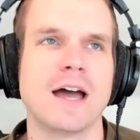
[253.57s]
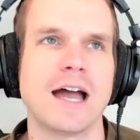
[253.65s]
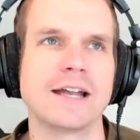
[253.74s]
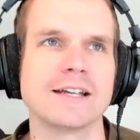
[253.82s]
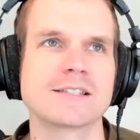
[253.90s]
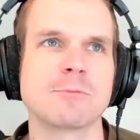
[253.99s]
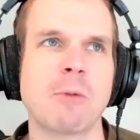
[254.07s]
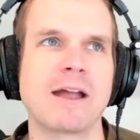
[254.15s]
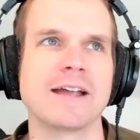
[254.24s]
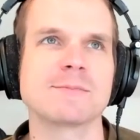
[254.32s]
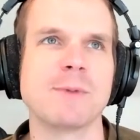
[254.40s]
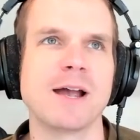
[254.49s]
I
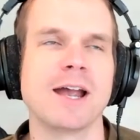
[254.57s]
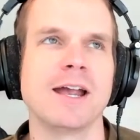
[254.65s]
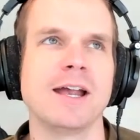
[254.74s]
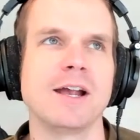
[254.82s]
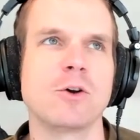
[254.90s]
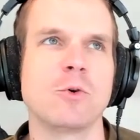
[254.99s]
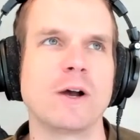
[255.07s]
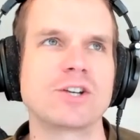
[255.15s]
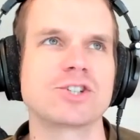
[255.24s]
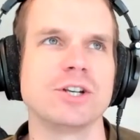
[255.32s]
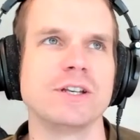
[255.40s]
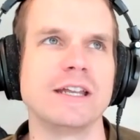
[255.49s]
guess my
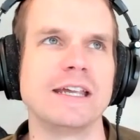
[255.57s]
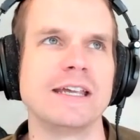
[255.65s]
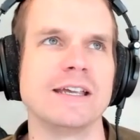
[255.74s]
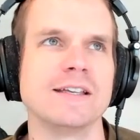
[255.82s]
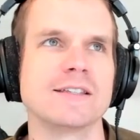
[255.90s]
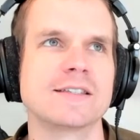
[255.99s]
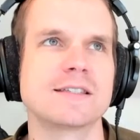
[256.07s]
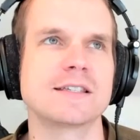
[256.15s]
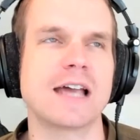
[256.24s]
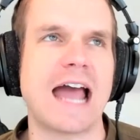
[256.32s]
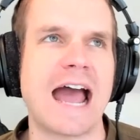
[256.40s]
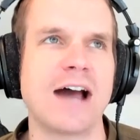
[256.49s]
question is,
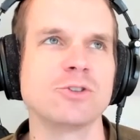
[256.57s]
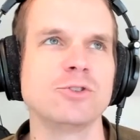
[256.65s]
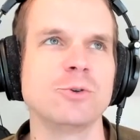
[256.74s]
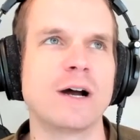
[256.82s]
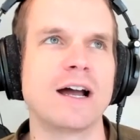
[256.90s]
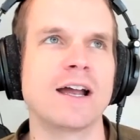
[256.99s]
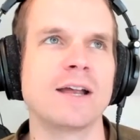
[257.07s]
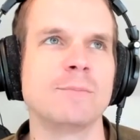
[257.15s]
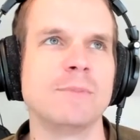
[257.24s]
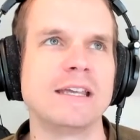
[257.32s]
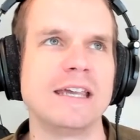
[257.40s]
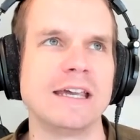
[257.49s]
how do I
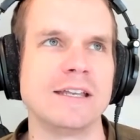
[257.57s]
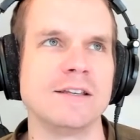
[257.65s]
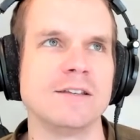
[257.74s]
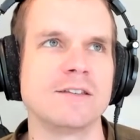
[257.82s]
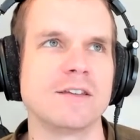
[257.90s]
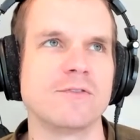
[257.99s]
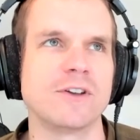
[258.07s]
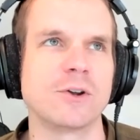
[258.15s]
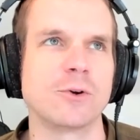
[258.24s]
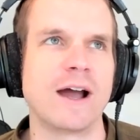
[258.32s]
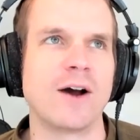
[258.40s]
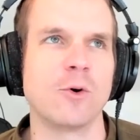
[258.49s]
begin to
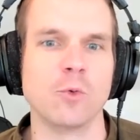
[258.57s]
figure out